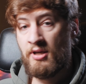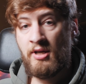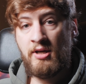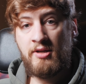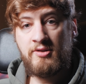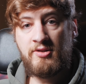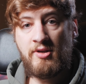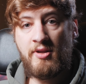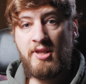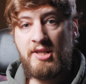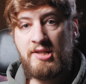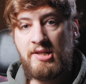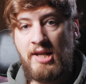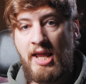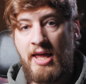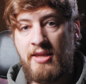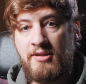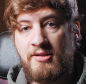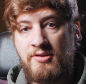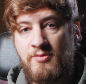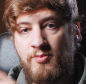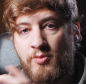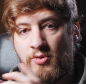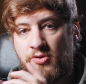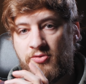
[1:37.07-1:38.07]
So this
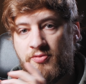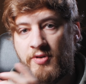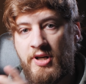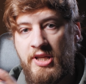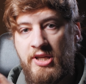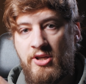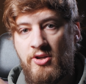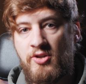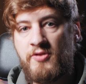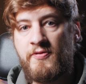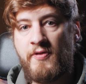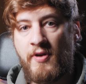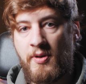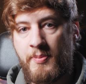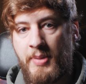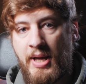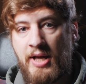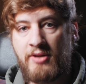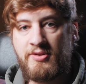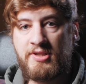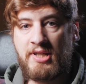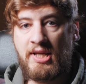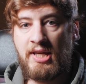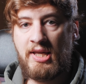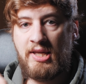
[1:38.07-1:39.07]
lens, what's really useful
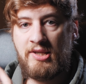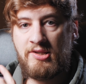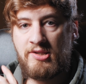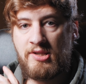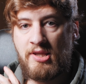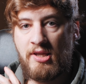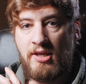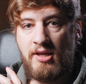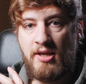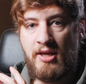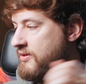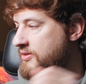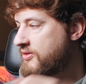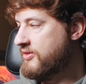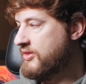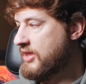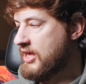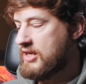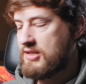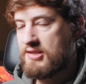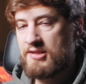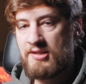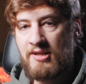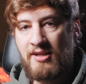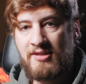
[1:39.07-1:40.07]
about it is that
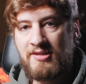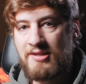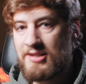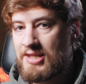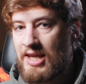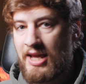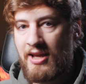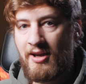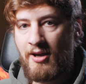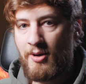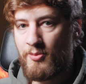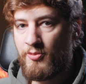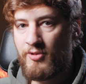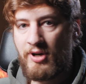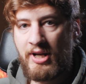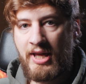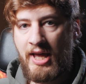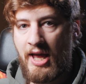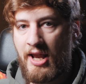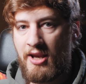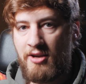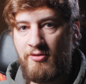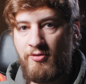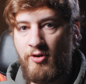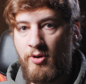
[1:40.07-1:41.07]
this doesn't take up really
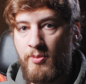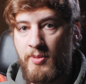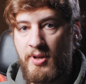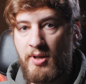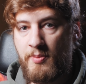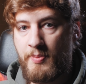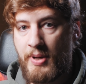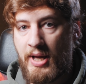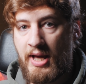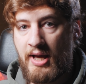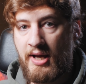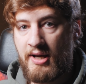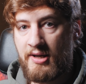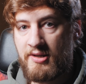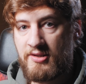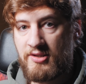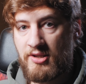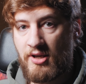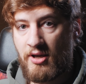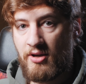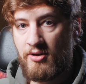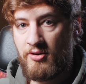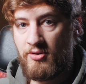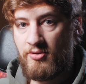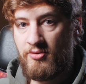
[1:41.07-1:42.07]
any room in your bag,
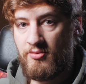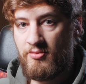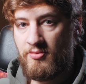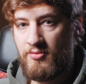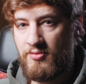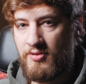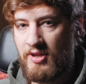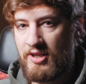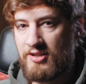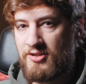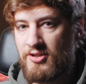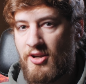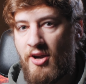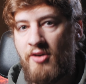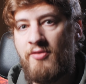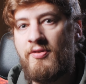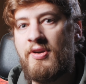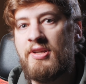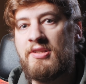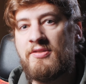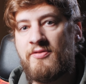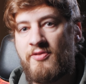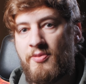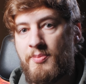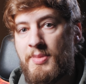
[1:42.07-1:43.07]
so there's no
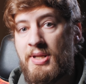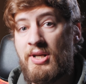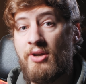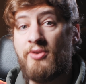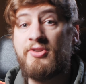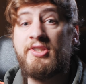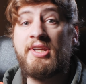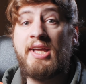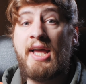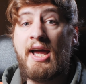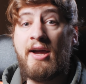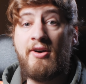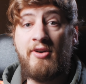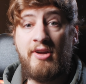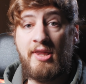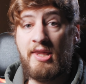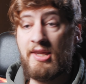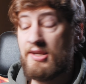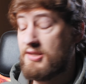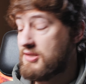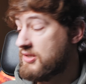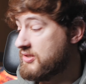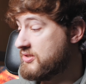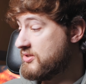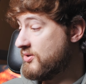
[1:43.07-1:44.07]
reason for me not to carry
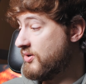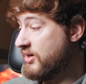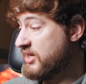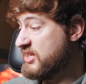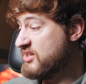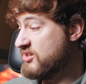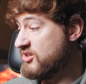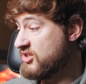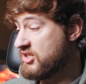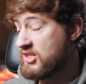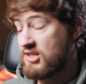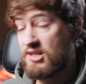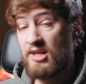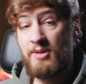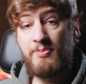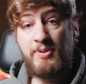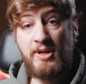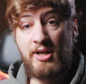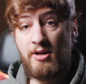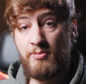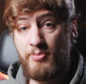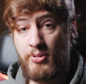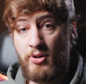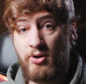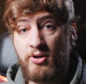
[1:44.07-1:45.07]
this. So I can just slip it
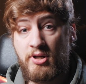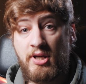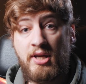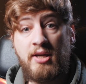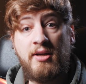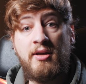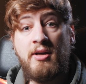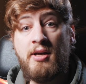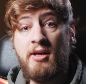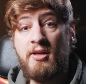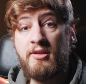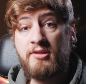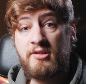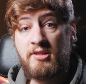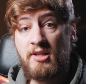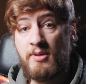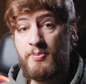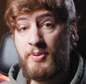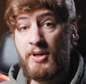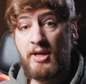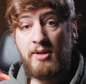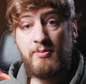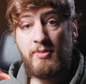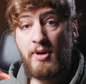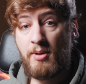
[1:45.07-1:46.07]
in a pocket,
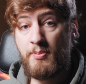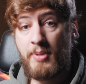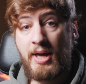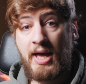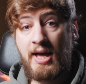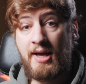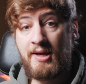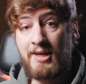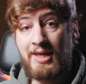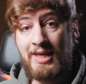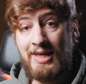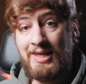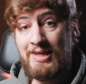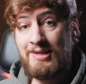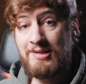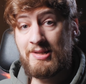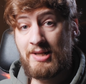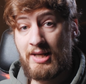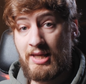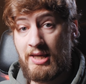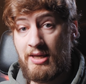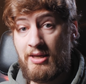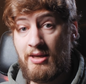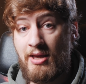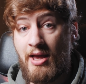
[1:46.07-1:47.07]
slip it in my bag
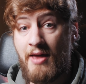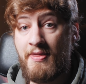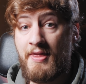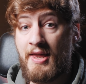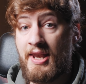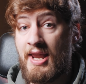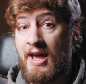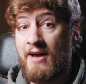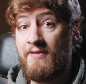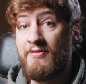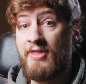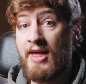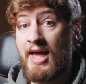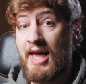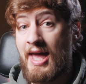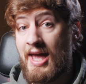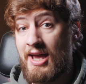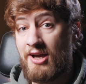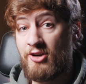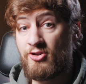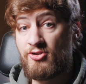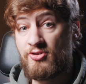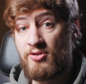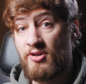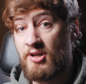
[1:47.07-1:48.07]
easily, and then have that
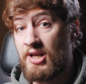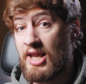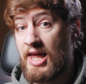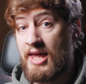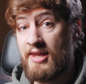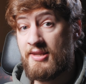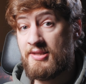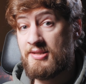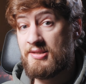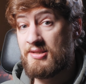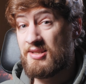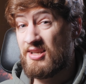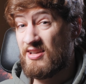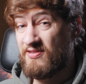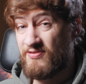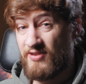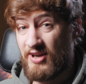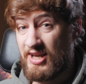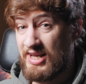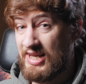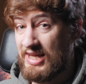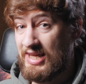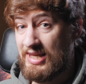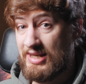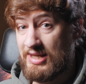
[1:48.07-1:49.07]
extra lens if
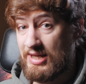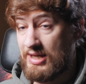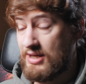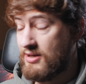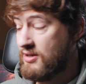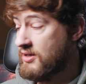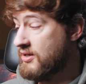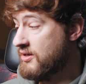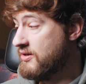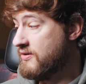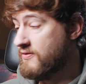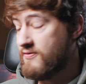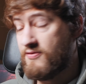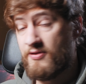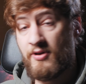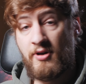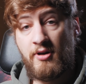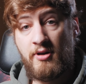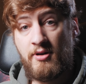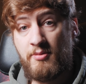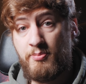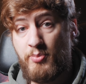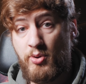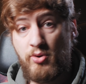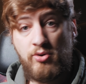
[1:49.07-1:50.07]
I need it
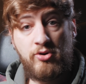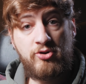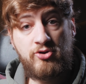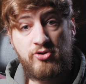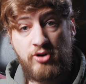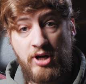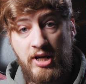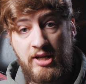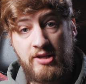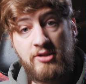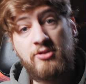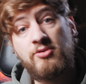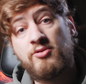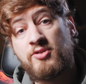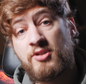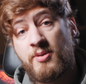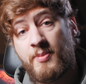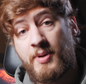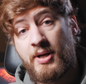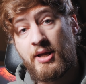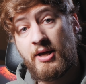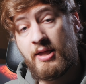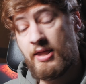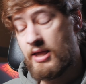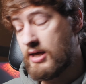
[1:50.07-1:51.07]
for portraits or
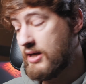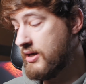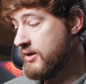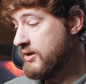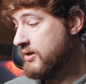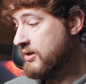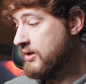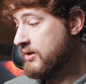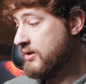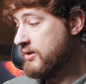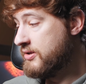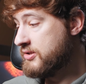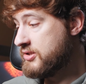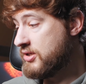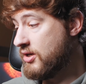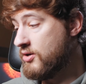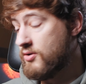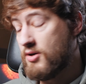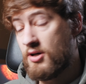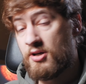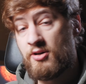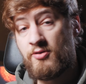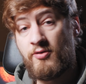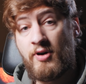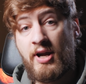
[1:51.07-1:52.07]
something like that. So
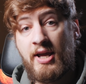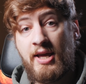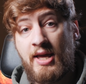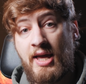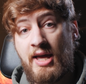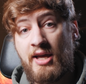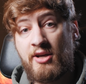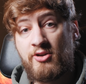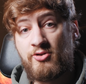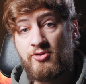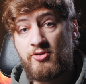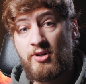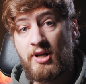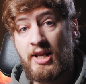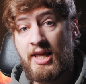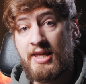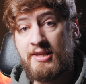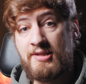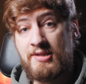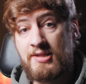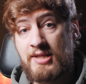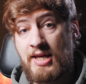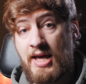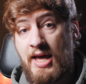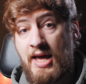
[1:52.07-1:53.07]
a great extra
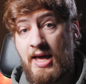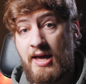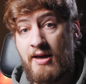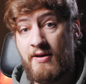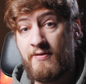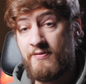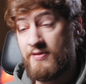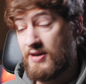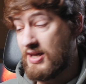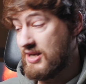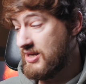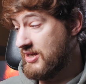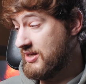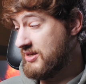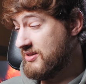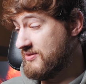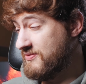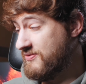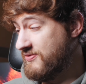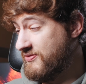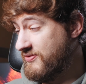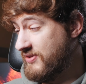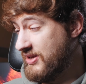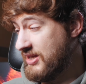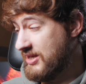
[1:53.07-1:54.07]
lens to have, and it can
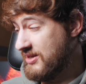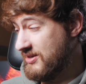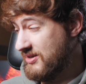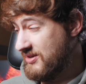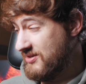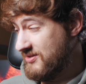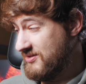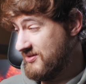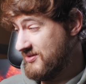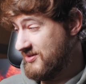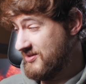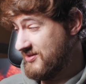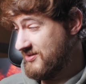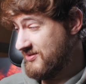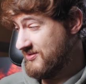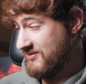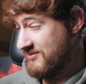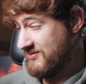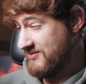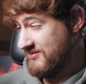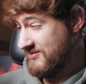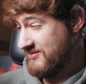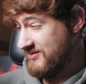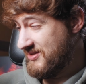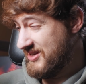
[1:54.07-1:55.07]
fit
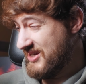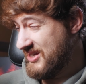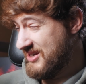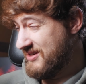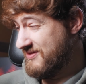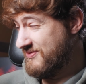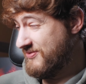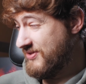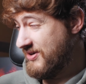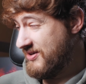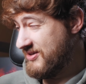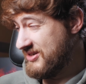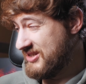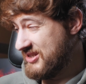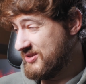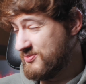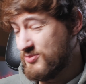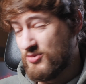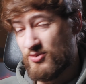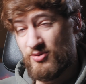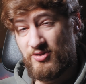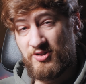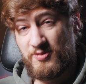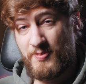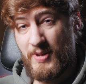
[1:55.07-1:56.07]
in a very
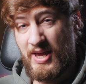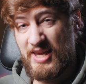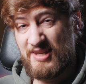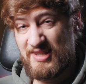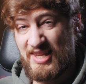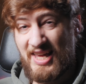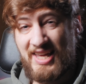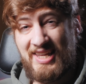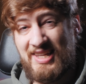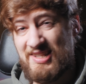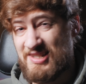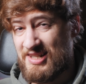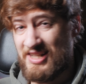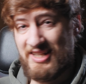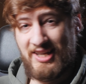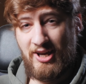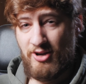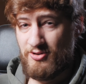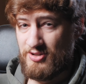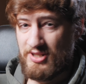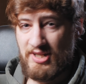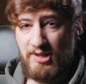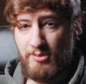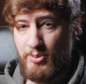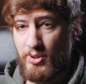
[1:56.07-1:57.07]
small space. That easily
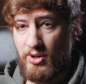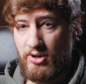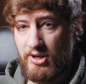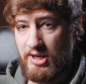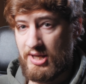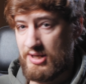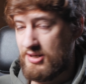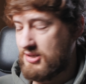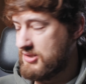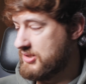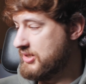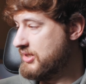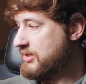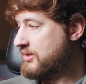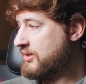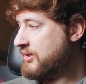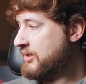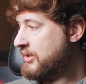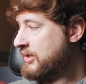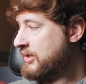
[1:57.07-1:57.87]
goes in a pocket, doesn't it?